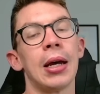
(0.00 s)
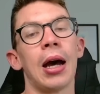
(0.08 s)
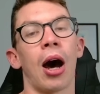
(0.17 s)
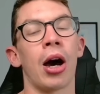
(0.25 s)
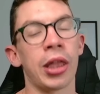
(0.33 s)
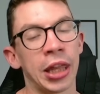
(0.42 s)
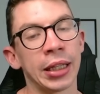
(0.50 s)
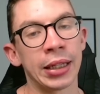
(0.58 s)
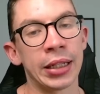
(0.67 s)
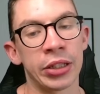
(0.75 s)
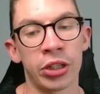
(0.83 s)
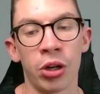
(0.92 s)
I think
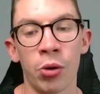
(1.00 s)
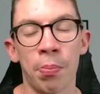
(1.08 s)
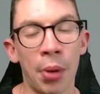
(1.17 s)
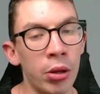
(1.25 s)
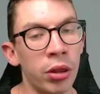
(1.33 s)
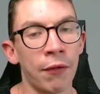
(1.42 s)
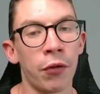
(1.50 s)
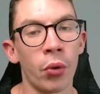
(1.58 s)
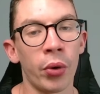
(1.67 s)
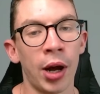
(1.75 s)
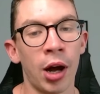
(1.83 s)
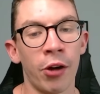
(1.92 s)
these two, both at
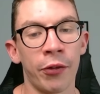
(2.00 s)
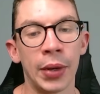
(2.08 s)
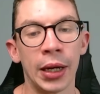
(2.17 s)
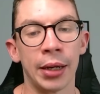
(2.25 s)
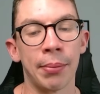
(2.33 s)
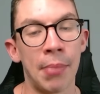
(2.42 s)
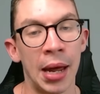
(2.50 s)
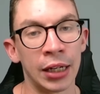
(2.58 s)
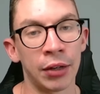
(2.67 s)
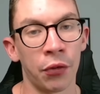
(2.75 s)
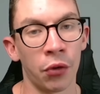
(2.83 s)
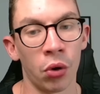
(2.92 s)
4.5 million, make
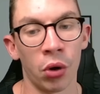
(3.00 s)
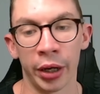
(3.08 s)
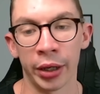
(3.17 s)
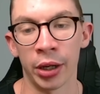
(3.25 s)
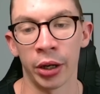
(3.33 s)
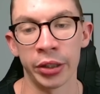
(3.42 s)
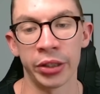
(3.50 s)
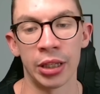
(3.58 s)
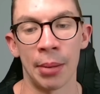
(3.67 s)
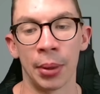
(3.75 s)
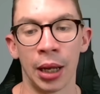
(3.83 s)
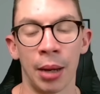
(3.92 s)
for a nice
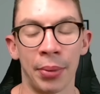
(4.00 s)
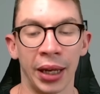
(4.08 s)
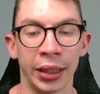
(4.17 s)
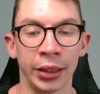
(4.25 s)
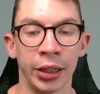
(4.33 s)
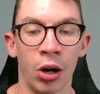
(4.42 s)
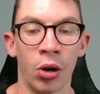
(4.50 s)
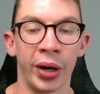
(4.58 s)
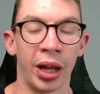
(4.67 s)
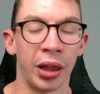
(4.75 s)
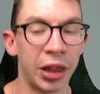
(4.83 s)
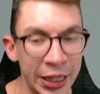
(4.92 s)
double up in goal. And
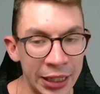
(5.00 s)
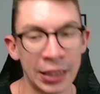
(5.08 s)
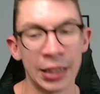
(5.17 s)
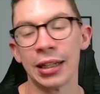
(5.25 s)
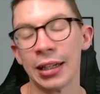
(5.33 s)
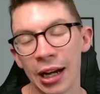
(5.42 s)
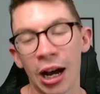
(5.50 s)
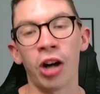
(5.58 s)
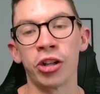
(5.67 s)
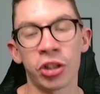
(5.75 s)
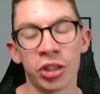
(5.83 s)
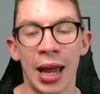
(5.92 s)
I
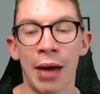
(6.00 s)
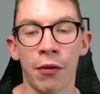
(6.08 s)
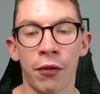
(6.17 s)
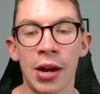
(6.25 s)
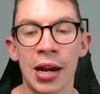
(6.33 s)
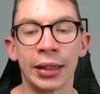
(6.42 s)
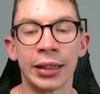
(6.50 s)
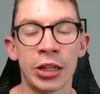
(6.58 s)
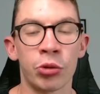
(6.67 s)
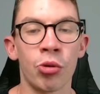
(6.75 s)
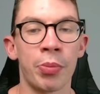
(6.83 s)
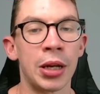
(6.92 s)
just have a feeling this
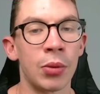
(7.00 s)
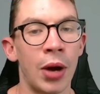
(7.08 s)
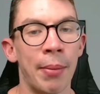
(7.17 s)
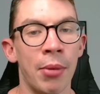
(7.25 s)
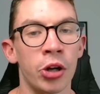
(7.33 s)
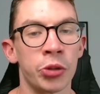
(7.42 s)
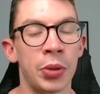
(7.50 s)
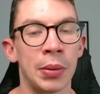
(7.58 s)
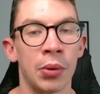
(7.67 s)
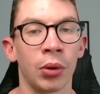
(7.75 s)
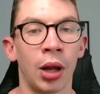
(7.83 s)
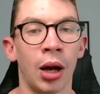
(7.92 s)
will be where most
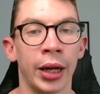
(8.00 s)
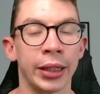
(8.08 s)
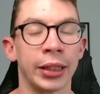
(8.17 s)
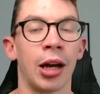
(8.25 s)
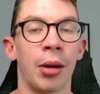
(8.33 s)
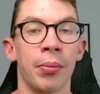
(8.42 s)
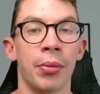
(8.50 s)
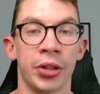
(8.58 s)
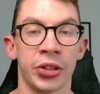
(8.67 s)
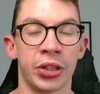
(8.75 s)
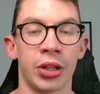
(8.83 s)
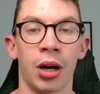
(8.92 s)
people lie come the
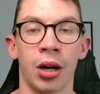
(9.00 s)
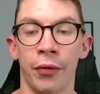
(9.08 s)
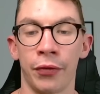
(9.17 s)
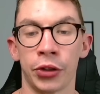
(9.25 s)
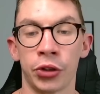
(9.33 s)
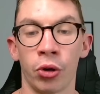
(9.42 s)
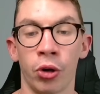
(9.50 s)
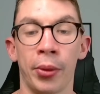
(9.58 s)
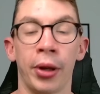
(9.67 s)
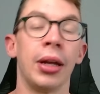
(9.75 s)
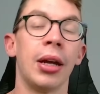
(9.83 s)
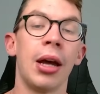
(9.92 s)
start of the
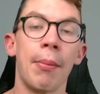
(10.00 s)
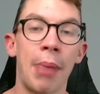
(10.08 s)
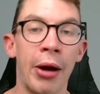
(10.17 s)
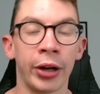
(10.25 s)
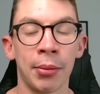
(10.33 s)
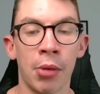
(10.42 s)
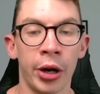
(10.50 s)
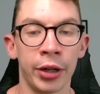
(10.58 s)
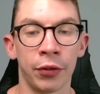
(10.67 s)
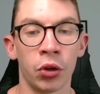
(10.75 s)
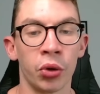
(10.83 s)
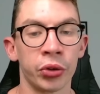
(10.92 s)
tournament. Bearing in mind, of
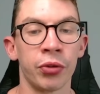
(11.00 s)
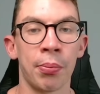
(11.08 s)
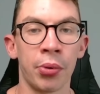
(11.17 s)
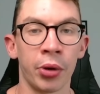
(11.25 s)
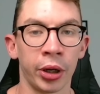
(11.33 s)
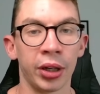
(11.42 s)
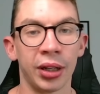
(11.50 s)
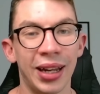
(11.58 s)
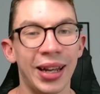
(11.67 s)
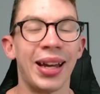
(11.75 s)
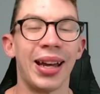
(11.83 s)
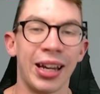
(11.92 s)
course, Verbruggen,
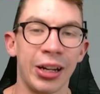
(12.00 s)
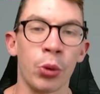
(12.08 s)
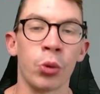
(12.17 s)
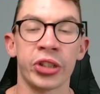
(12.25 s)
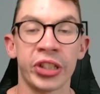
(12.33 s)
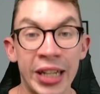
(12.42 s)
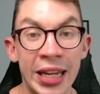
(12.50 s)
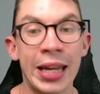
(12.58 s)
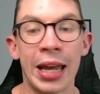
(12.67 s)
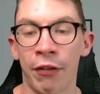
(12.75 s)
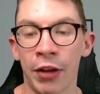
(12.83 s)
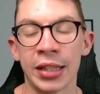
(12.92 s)
we'll see
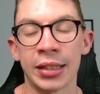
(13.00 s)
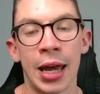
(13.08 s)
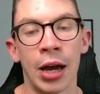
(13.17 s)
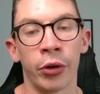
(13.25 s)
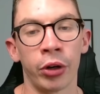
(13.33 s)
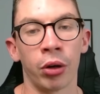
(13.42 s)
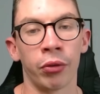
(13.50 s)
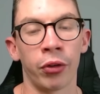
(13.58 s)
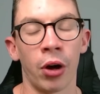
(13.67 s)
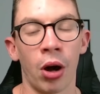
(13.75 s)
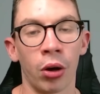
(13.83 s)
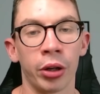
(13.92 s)
if he's nailed on for
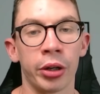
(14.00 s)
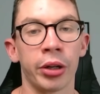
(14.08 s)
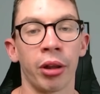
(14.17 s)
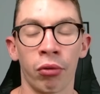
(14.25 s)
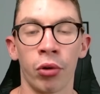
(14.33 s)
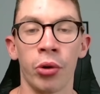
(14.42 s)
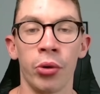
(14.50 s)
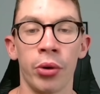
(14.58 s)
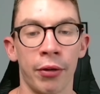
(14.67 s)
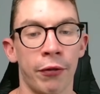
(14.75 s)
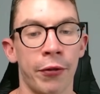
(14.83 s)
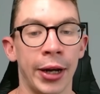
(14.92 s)
Holland through
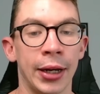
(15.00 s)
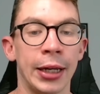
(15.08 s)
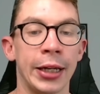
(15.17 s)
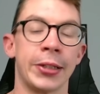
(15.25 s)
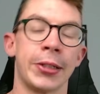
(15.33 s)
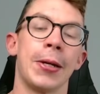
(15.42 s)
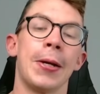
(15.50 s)
the friendlies.